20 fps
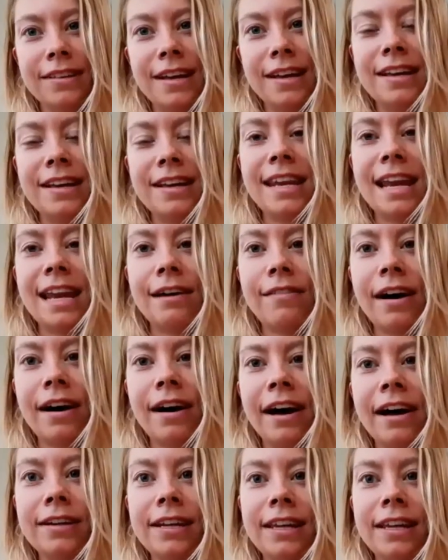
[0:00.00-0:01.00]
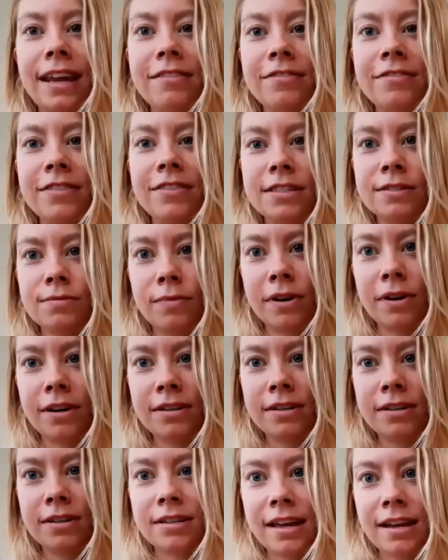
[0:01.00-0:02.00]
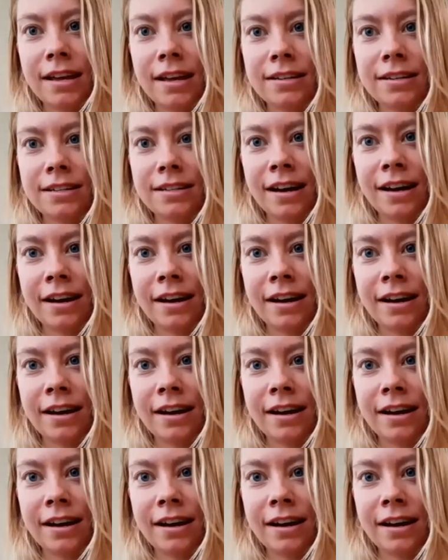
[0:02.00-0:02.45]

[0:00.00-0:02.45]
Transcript: Now, I really love this word that